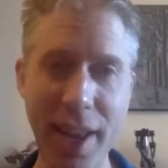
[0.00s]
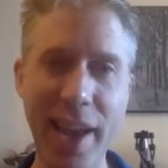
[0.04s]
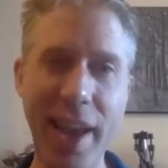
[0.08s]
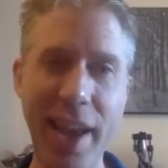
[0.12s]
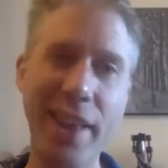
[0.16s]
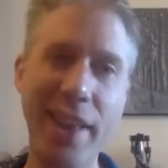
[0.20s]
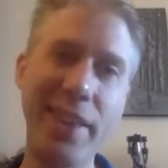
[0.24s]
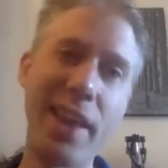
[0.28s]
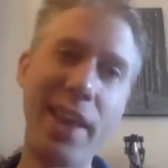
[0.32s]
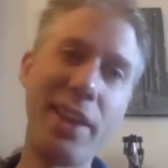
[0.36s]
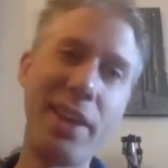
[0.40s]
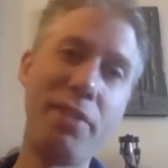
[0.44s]

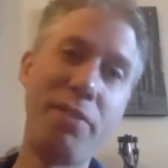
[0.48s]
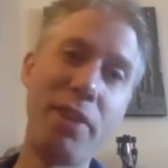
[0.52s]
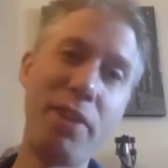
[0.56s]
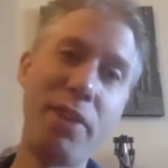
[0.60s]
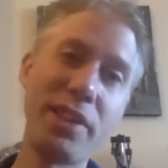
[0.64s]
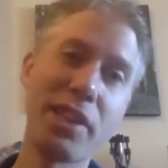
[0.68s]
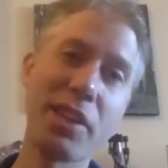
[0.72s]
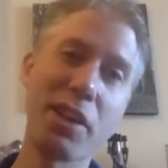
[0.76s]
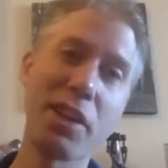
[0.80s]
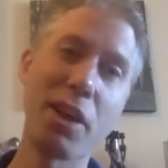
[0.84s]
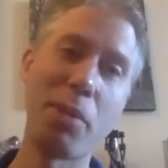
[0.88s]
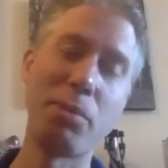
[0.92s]
And then
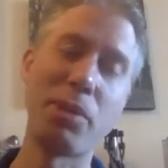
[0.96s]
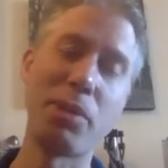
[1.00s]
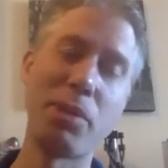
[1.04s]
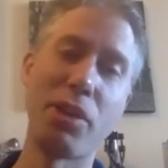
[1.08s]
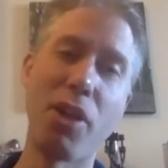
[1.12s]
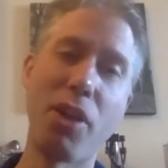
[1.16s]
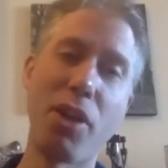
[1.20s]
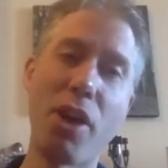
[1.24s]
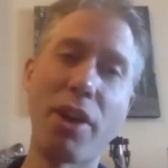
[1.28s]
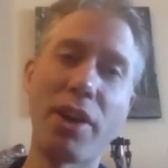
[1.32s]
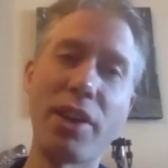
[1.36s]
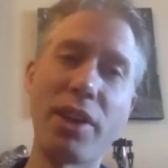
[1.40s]
Vince comes
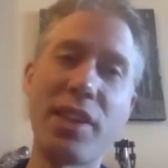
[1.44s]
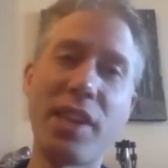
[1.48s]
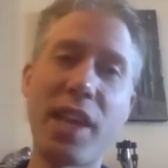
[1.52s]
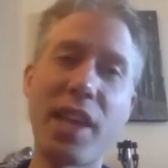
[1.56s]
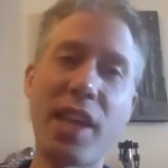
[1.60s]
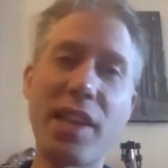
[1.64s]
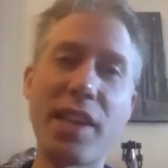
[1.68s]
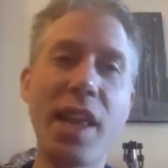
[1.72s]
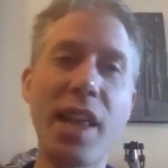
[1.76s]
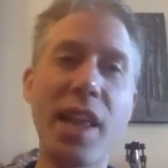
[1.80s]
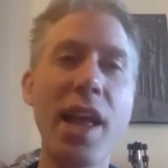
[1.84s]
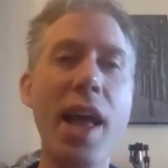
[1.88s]
along and
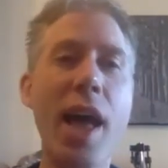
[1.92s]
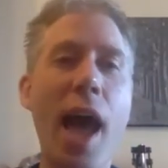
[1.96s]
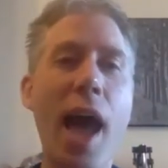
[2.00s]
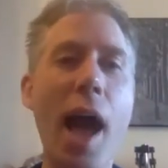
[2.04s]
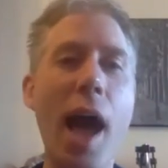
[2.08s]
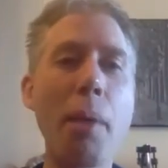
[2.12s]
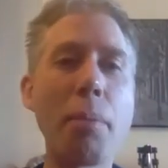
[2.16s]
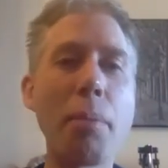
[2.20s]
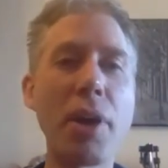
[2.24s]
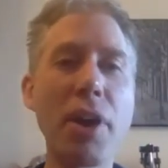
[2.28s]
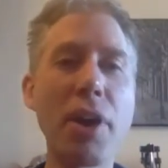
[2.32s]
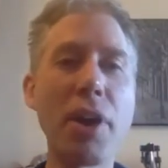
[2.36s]
says,
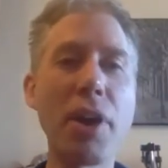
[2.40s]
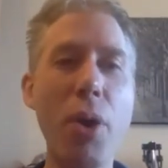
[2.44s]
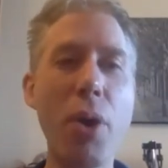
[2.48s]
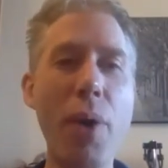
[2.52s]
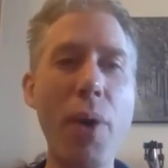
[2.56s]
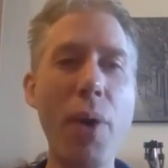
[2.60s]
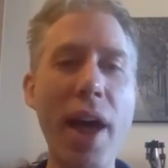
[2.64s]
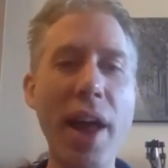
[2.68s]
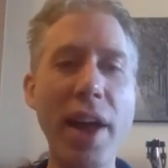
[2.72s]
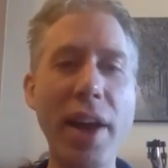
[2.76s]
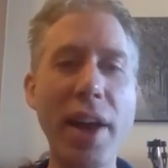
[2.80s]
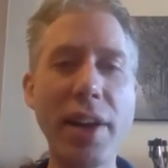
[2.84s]
I'm going to go
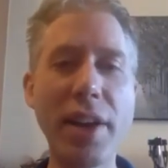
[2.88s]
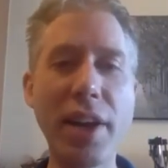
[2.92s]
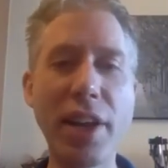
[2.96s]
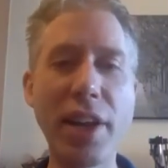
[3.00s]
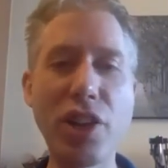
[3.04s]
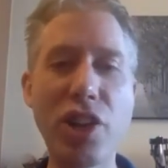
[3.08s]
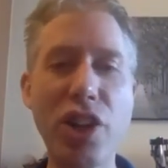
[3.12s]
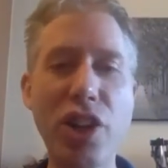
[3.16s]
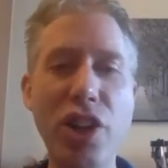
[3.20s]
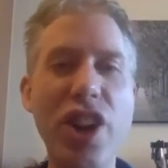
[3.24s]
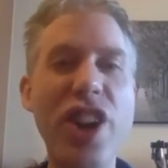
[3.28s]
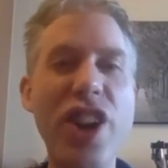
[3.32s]
ahead and
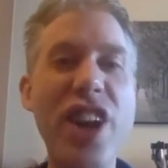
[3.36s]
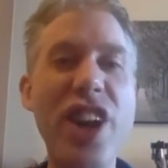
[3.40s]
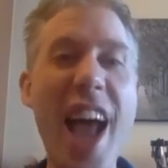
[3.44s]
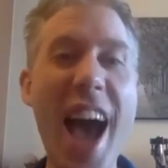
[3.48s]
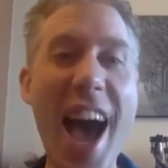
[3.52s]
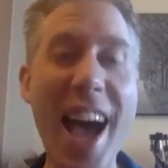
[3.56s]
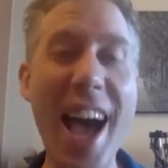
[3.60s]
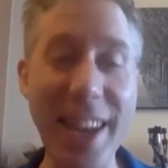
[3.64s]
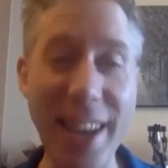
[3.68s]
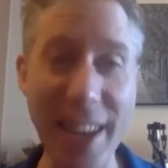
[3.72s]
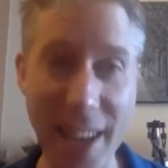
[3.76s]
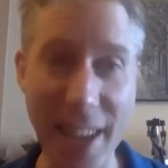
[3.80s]
need you to
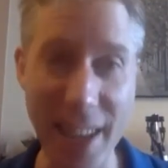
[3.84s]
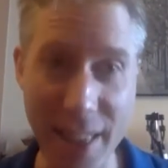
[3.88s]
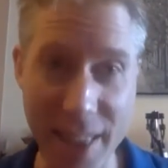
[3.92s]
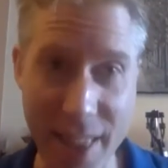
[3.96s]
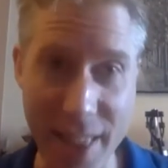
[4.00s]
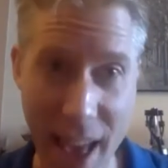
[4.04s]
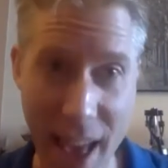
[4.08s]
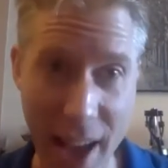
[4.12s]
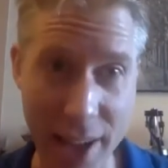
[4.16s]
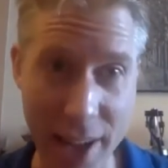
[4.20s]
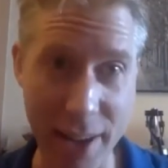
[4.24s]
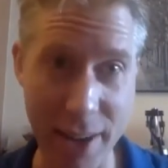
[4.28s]
not need
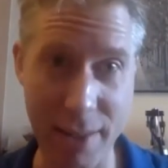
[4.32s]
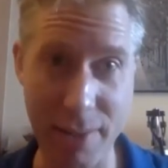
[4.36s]
that.